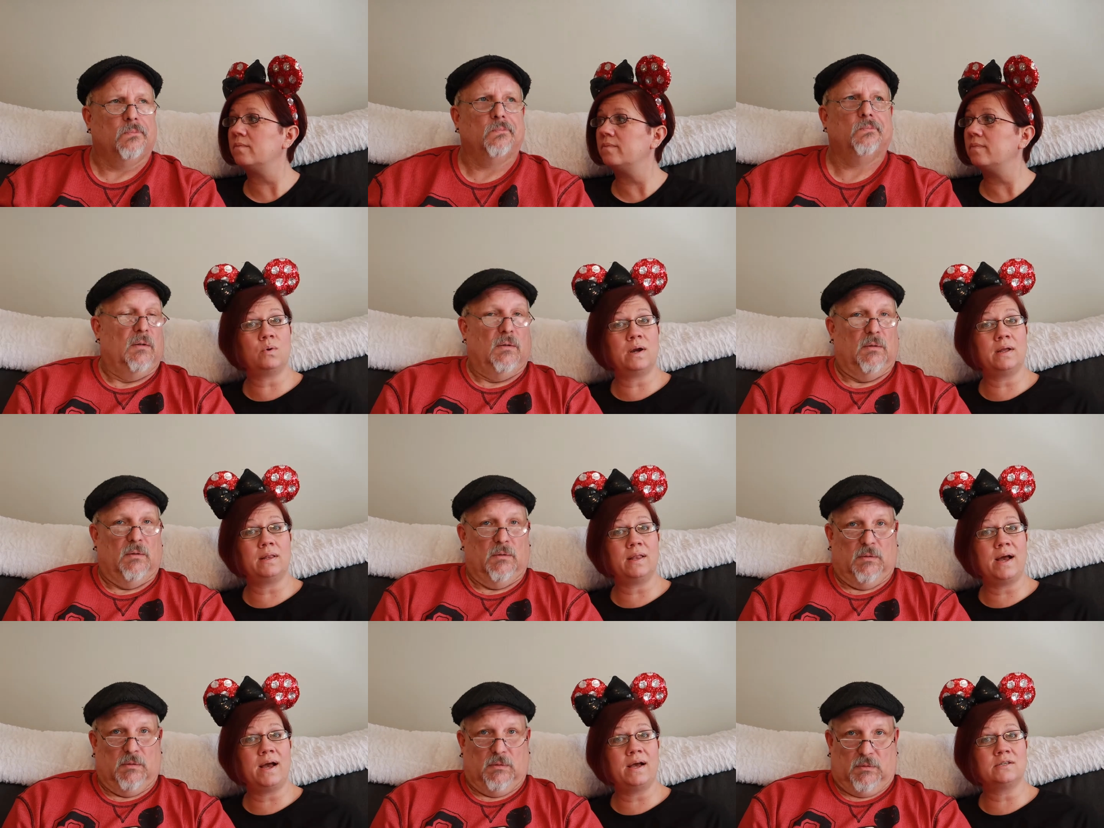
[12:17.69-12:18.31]
Speaker 1: So our
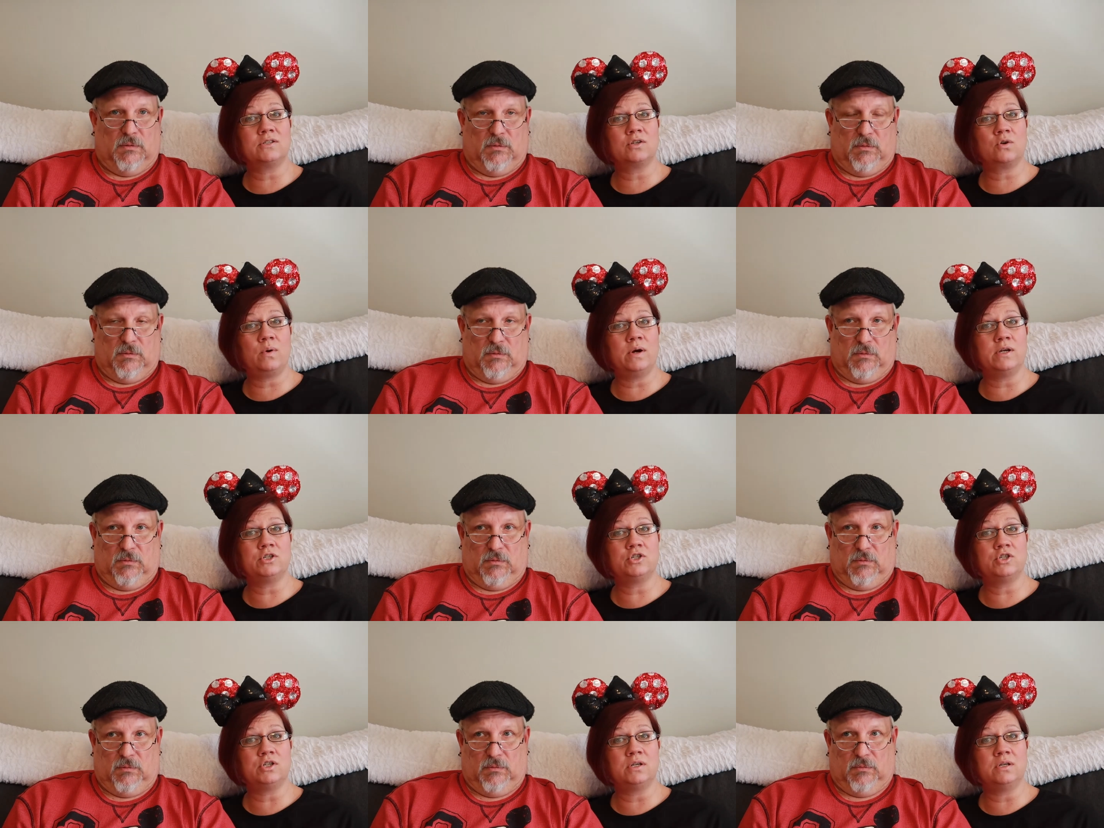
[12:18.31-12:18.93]
last
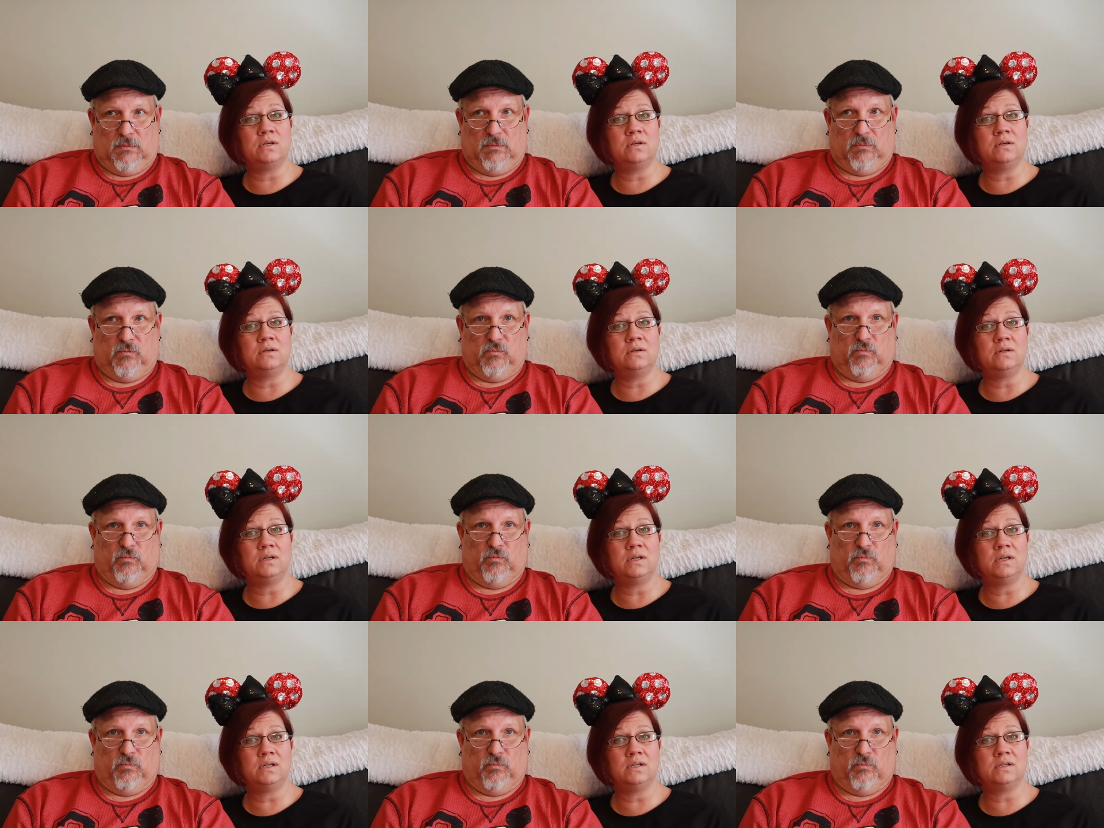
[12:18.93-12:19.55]
question
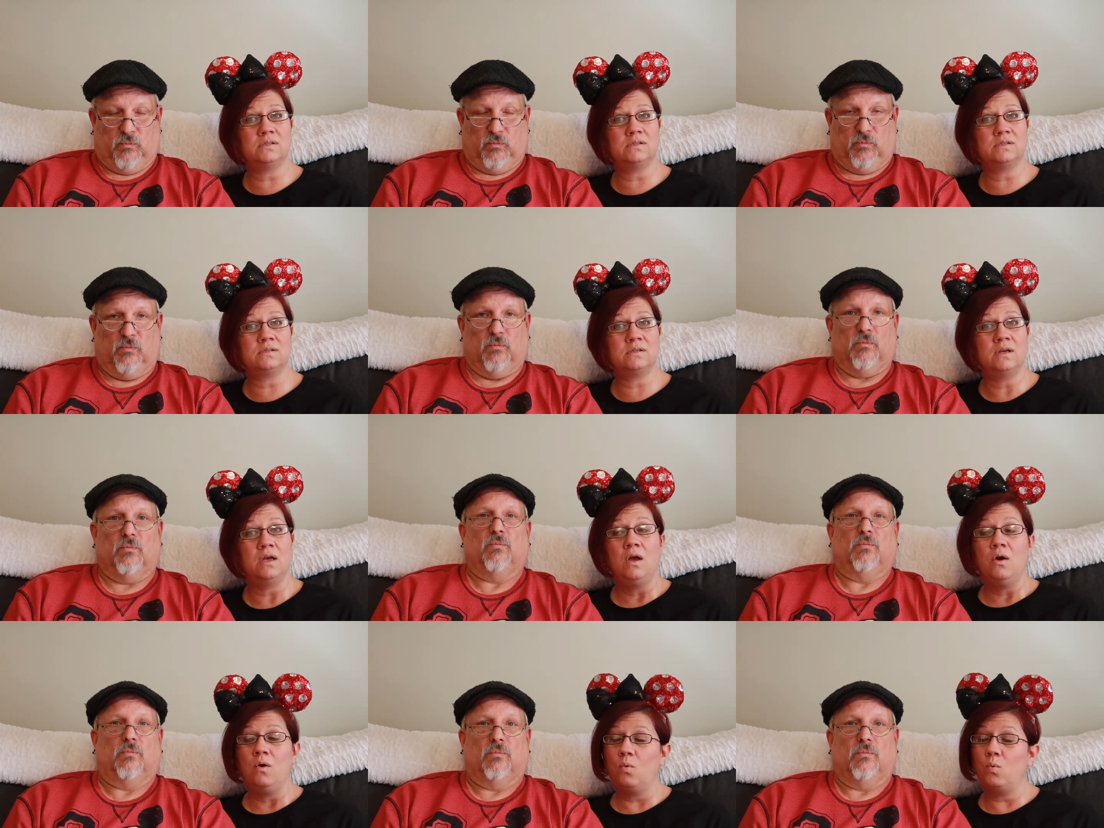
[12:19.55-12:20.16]
is,
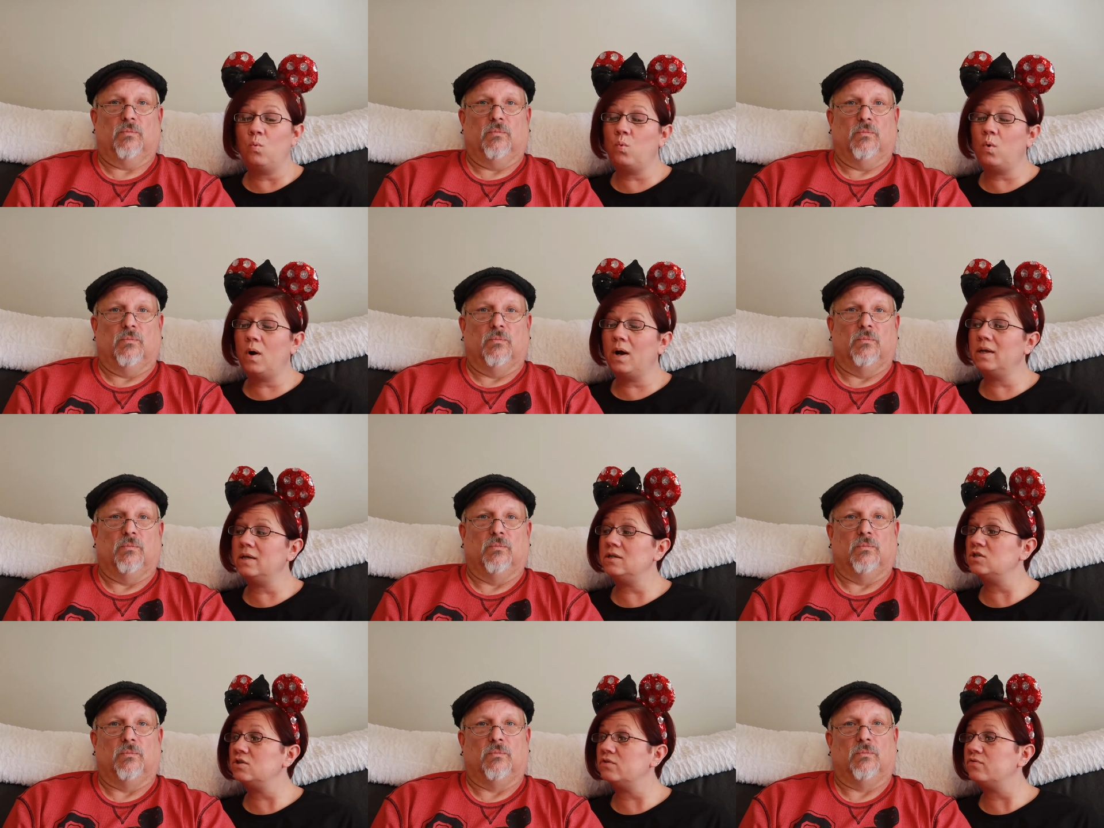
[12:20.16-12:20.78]
what
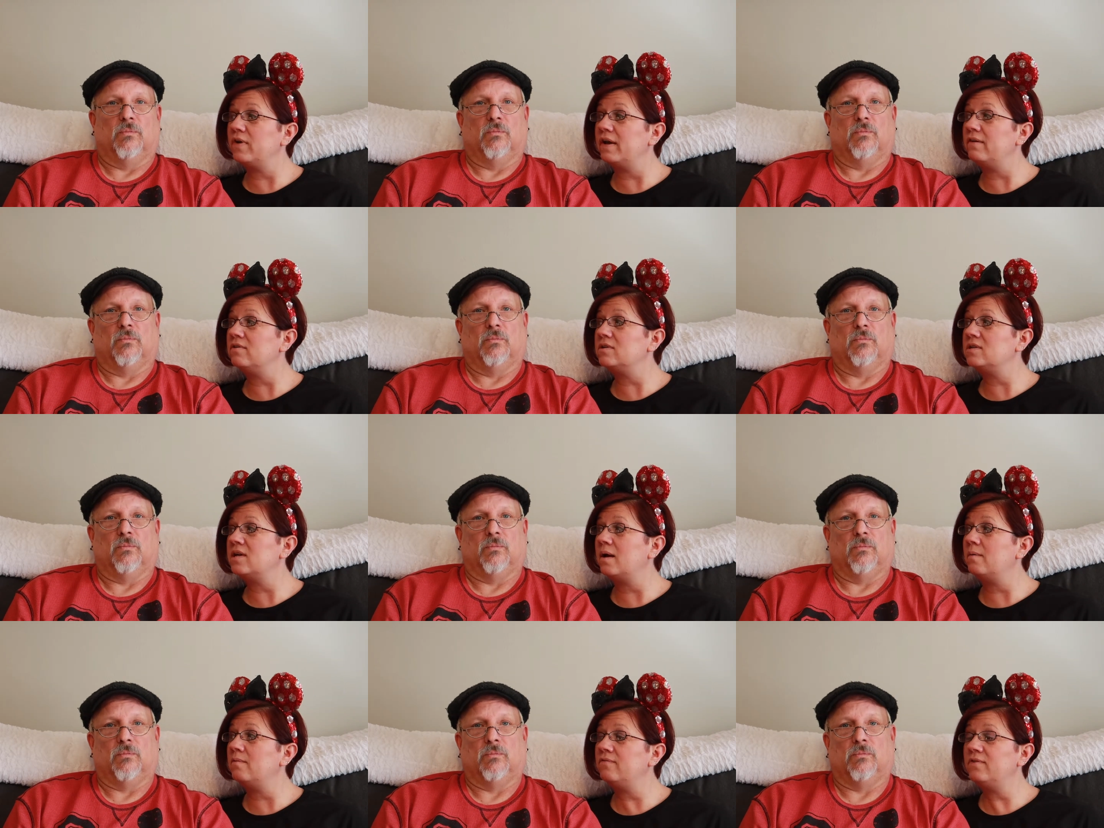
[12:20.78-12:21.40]
is your favorite
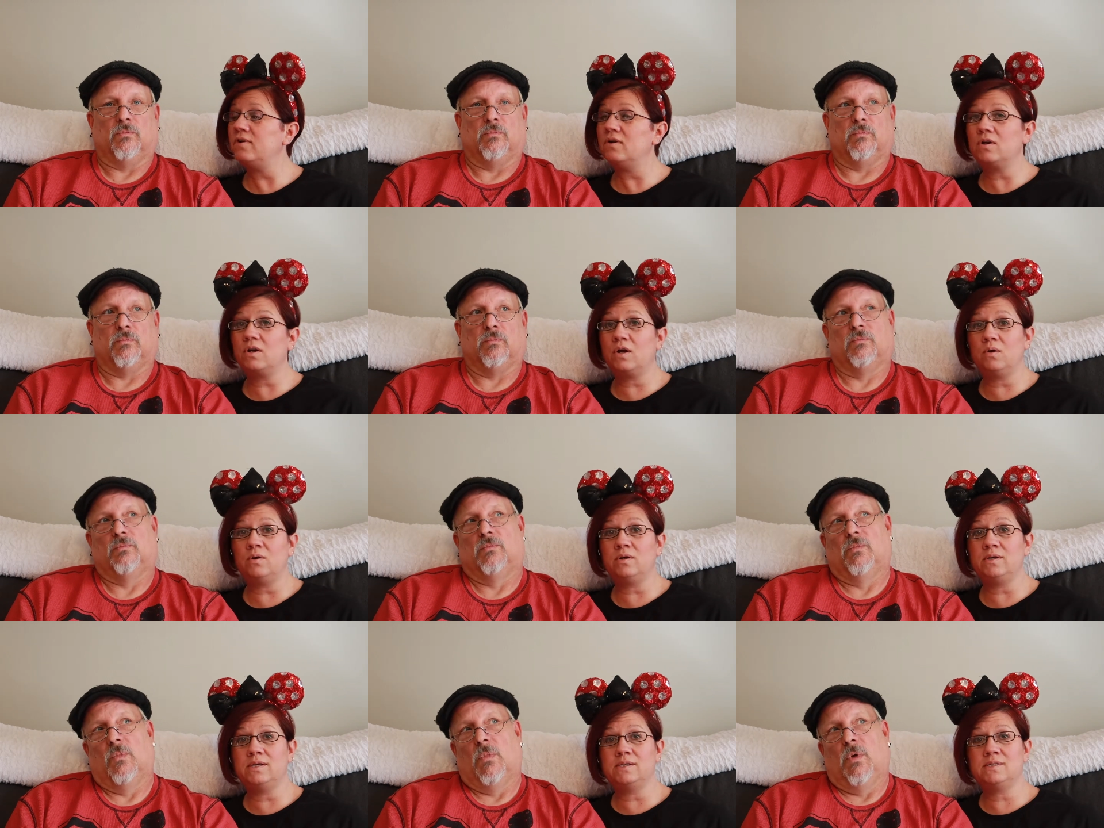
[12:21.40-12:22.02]
time of year to go
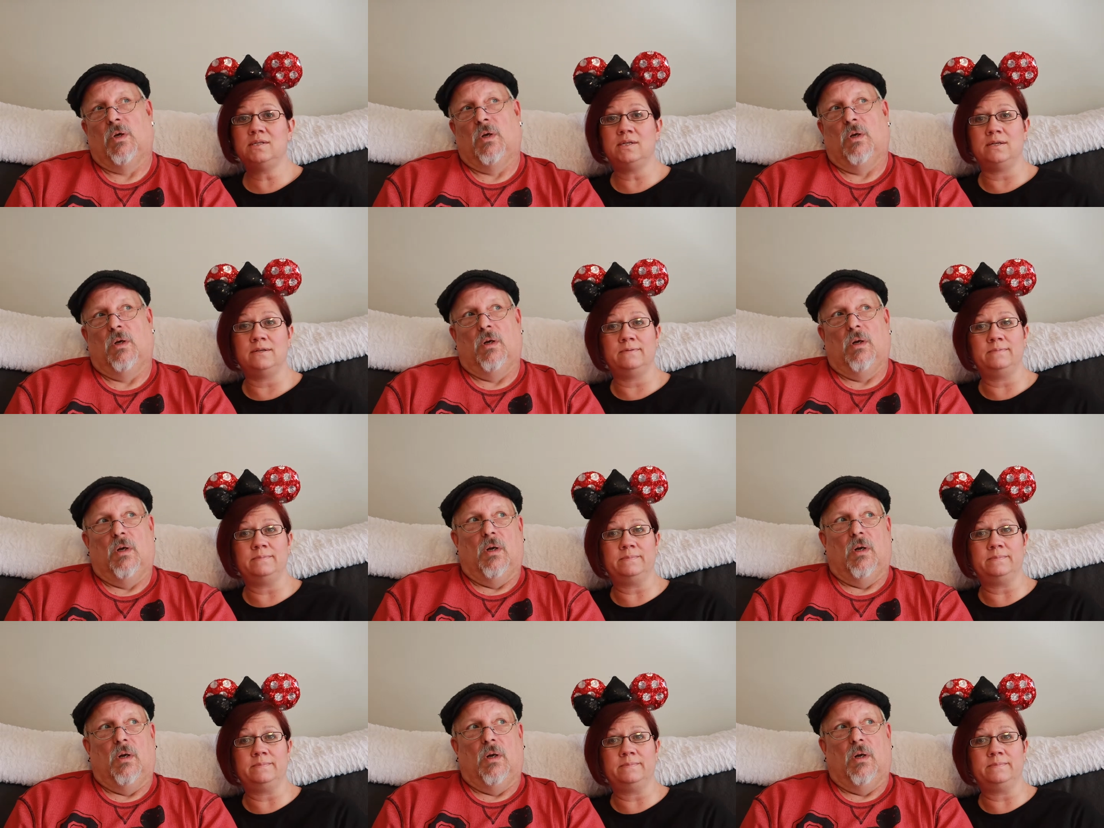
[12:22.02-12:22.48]
to Disney?